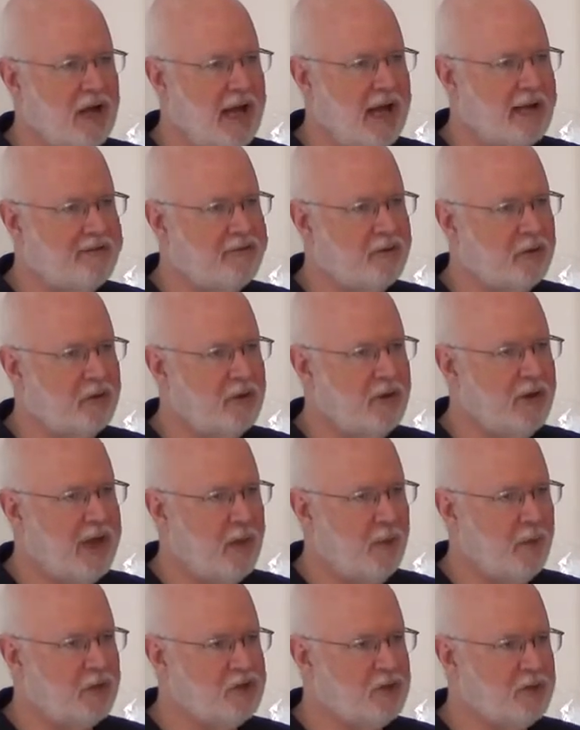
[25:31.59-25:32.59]
life or you
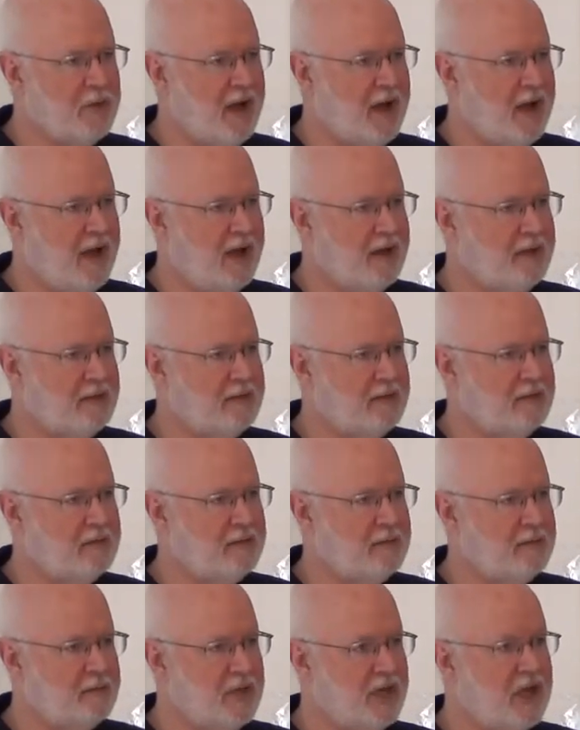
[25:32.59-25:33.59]
can't worship God
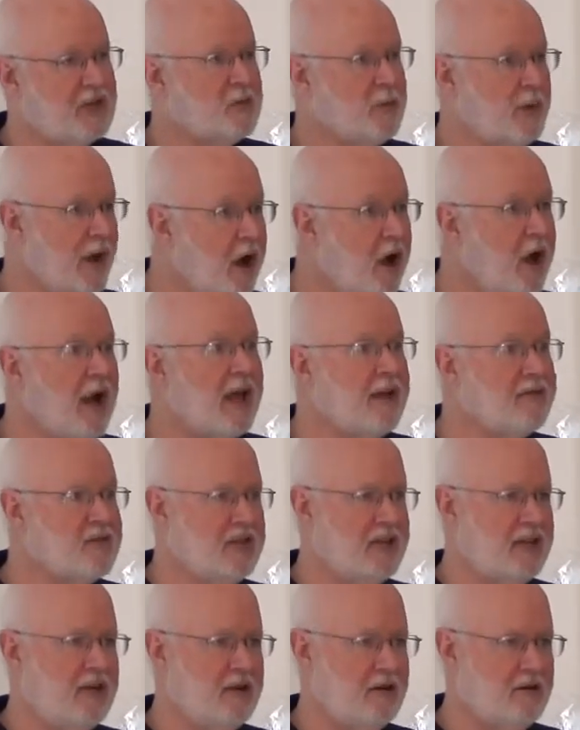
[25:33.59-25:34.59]
because we all have
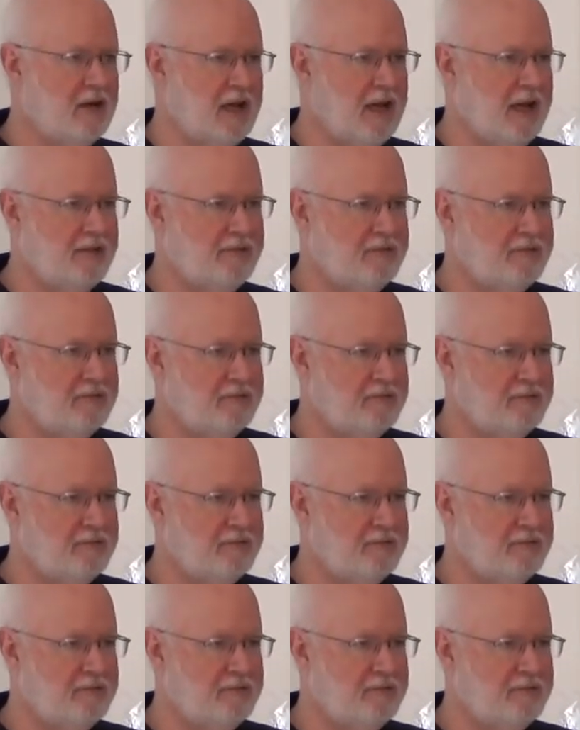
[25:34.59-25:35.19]
sin in our life.